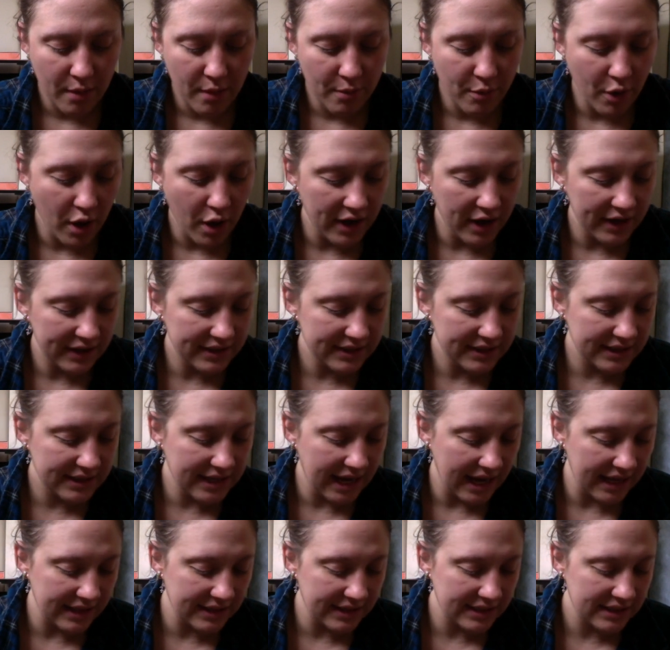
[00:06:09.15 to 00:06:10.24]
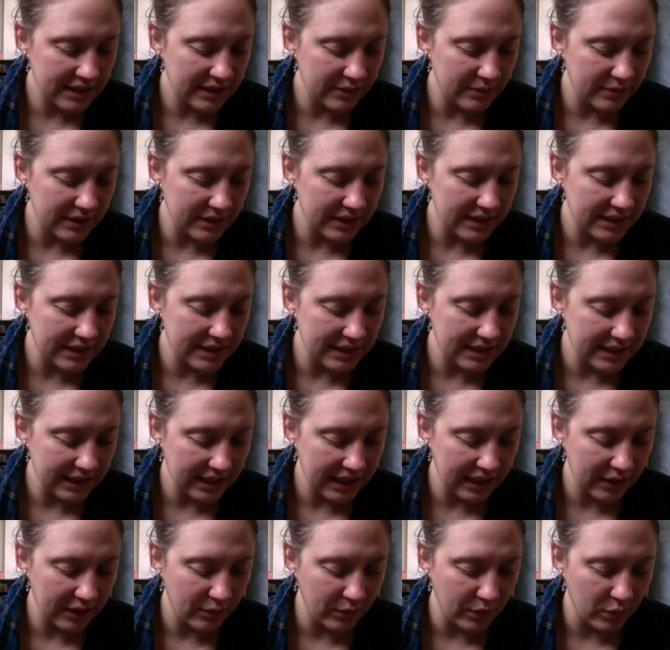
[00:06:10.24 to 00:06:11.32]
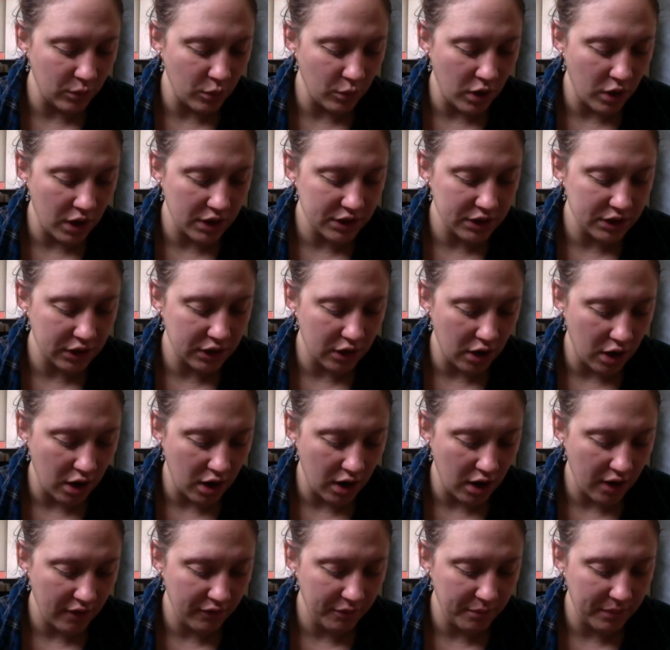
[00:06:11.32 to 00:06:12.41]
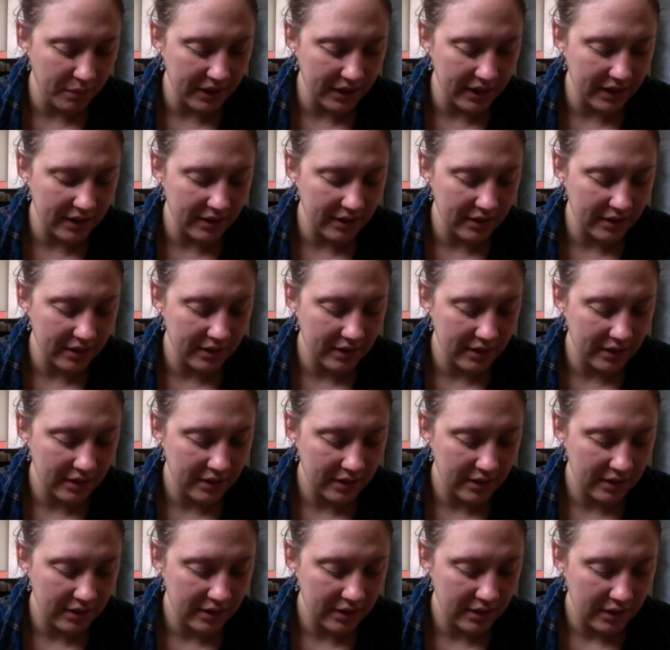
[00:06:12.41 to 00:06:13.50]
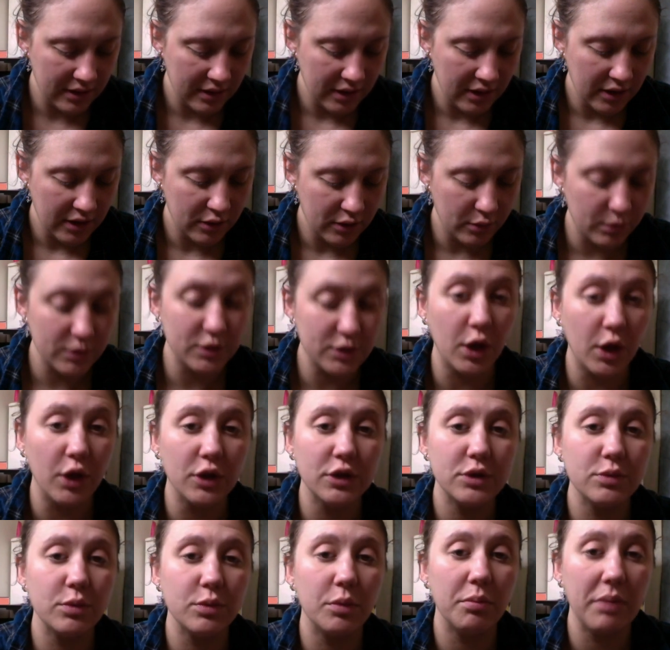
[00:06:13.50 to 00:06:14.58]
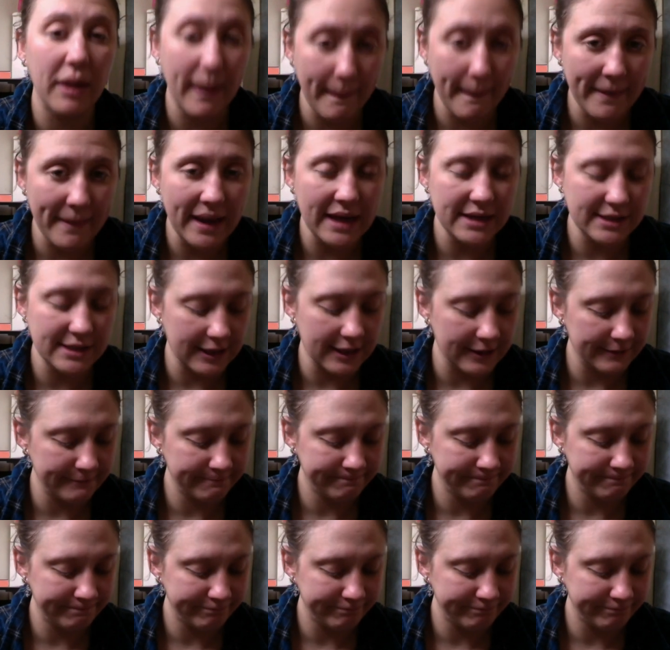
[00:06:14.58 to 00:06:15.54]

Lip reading: Product tends to be sticky when washing off, but the results will be amazing.